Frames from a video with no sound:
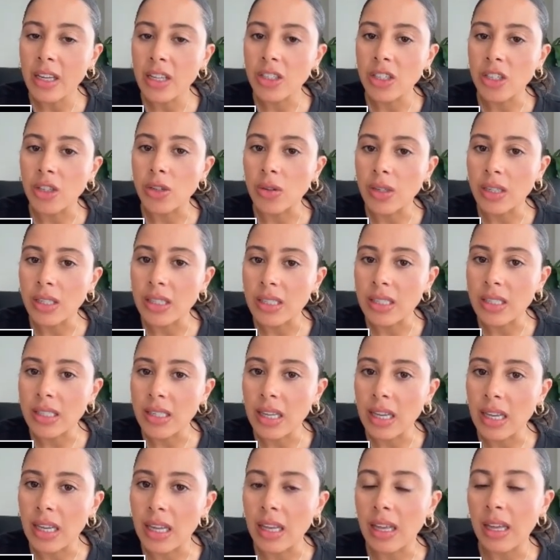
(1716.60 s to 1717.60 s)
So you can
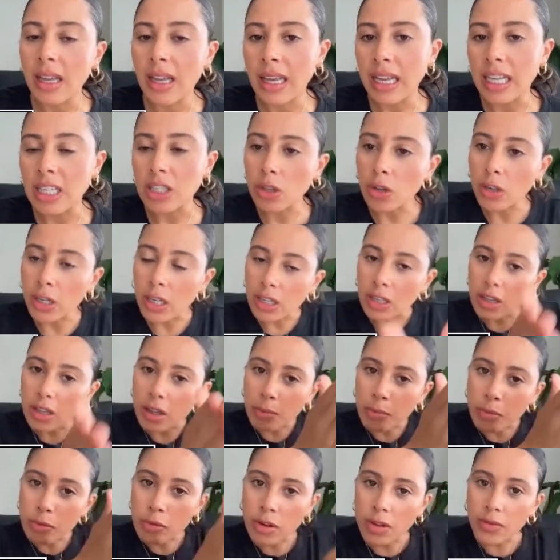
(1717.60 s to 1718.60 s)
see it's looking at the
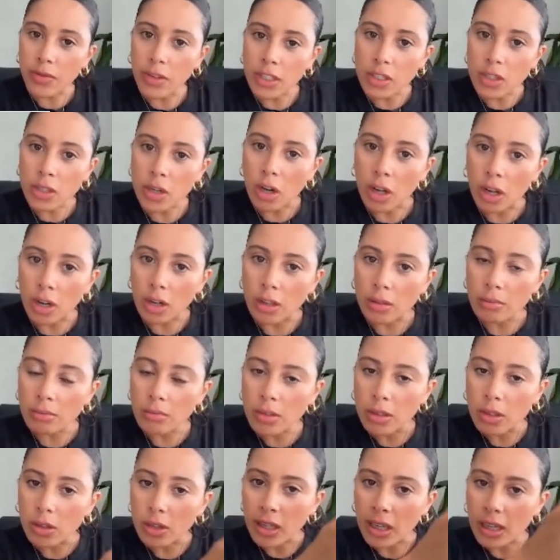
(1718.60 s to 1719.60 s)
previous column,
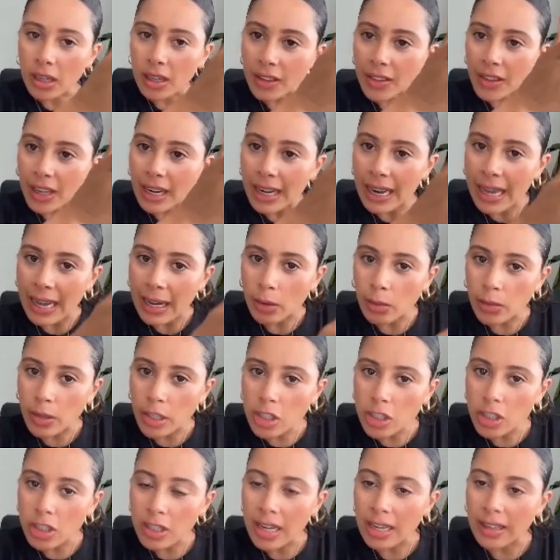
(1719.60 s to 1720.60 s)
looking at the
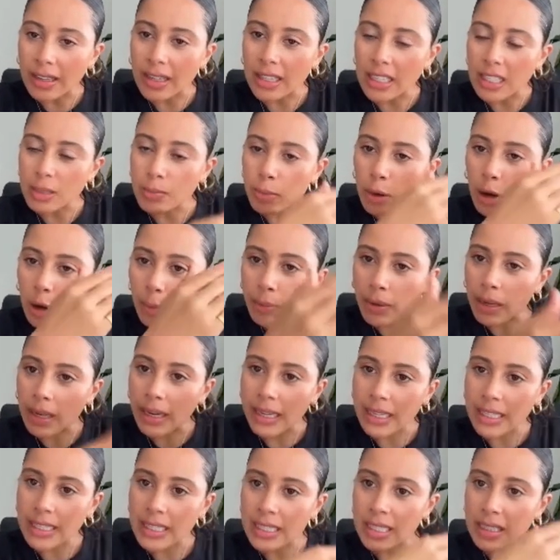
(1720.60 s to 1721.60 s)
language, and then it's
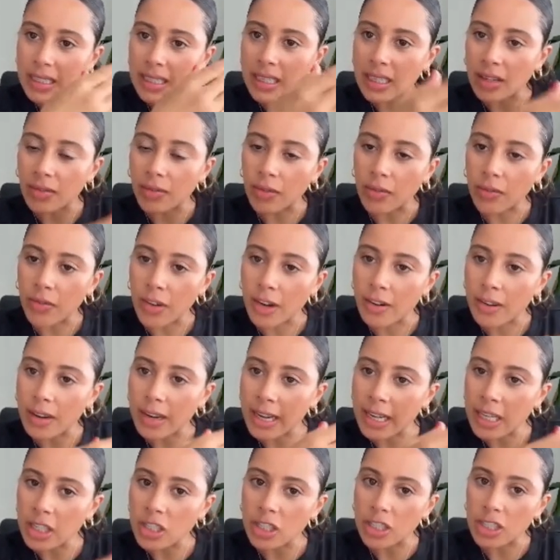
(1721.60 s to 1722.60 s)
populating the different
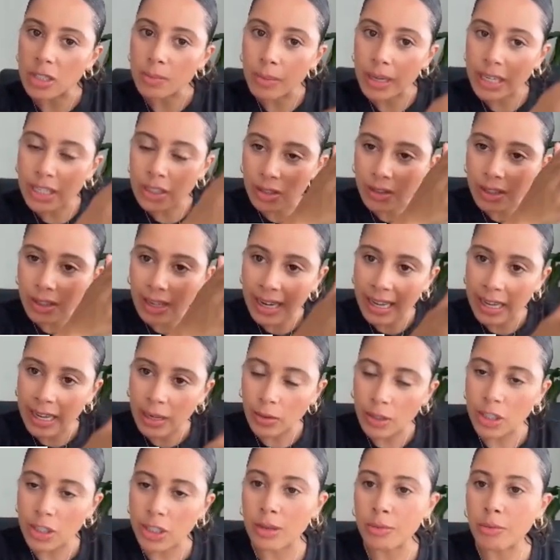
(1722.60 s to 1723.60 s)
variations based on the
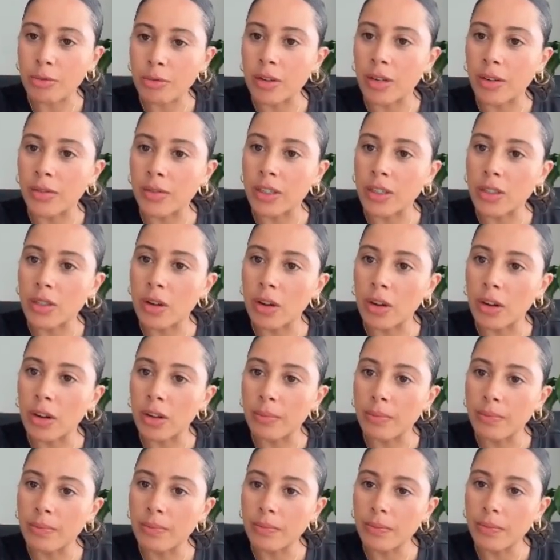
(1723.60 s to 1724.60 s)
language in the previous
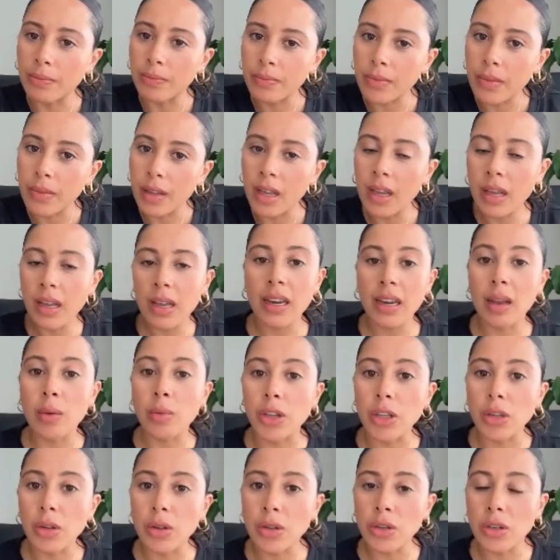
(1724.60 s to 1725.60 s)
column. Now,
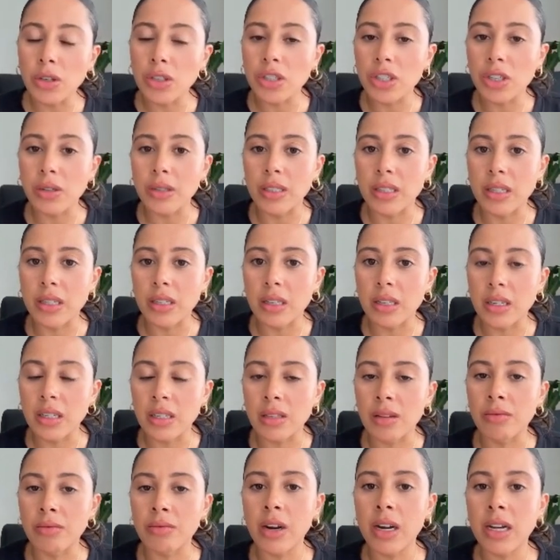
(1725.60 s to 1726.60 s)
what you could do as
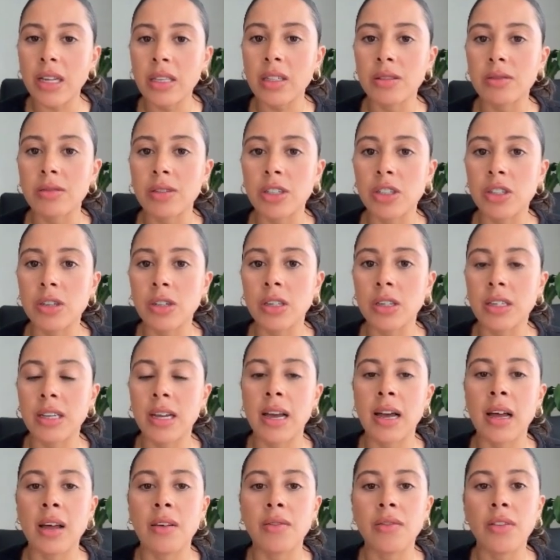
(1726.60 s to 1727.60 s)
a writer is you could
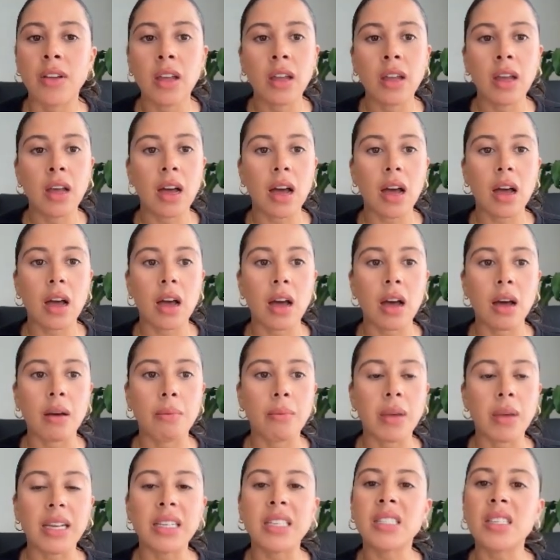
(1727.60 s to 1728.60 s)
have
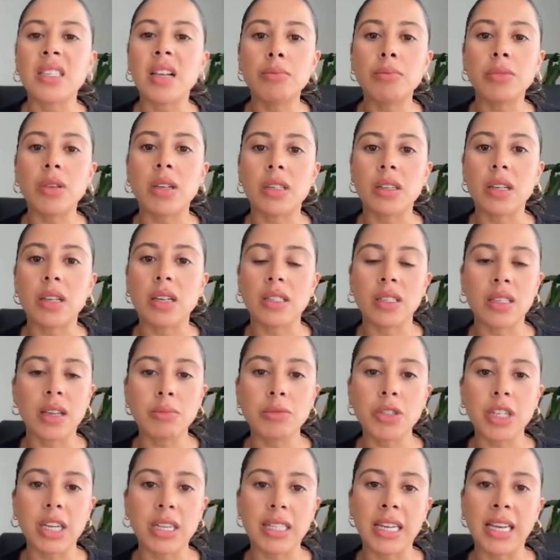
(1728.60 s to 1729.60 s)
a
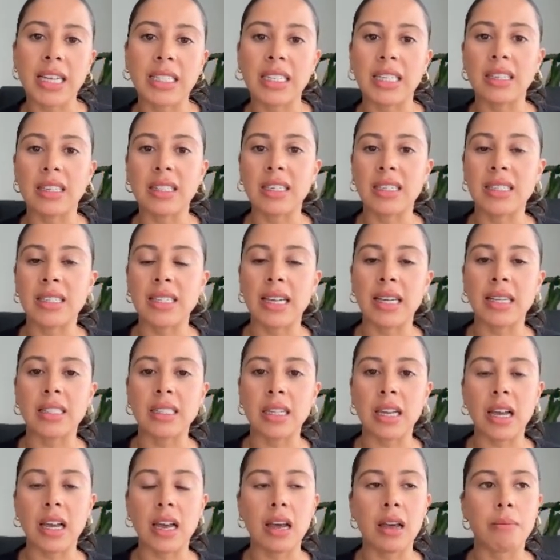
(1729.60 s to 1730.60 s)
subject heading that said,
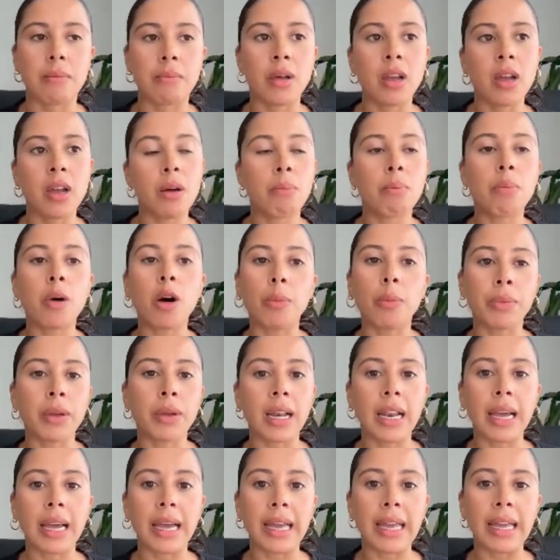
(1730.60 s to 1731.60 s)

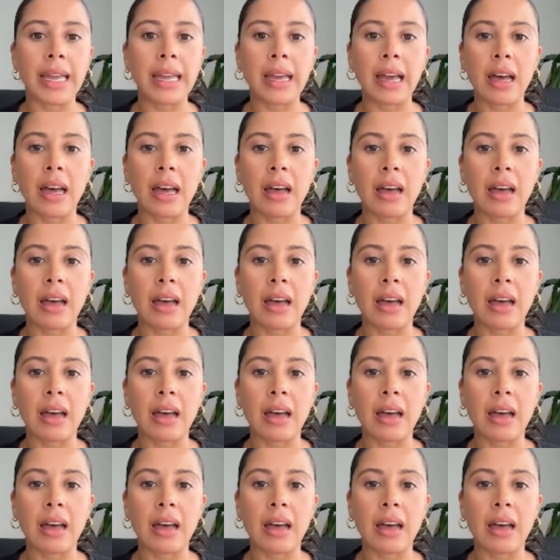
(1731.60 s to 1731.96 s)
populate,